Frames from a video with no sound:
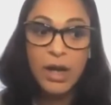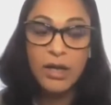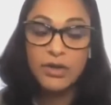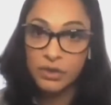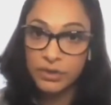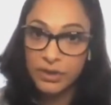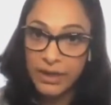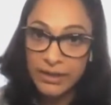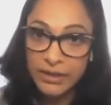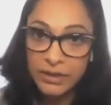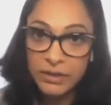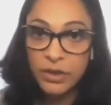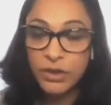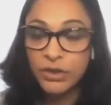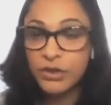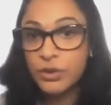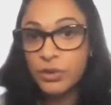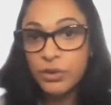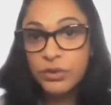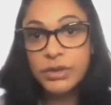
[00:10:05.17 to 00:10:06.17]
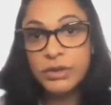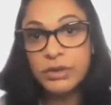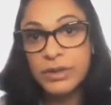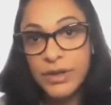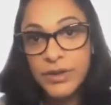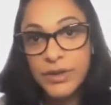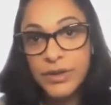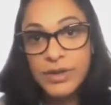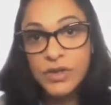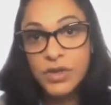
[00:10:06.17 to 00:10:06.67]
so that
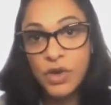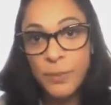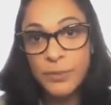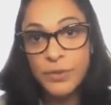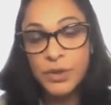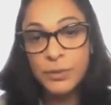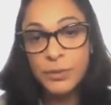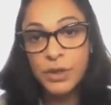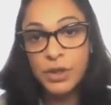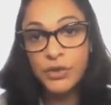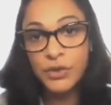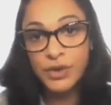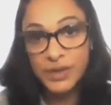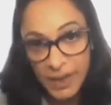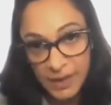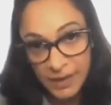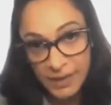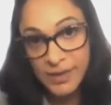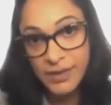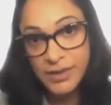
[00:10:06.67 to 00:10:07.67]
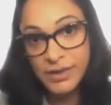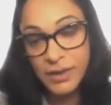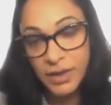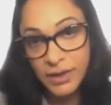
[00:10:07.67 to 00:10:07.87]
there is optimal results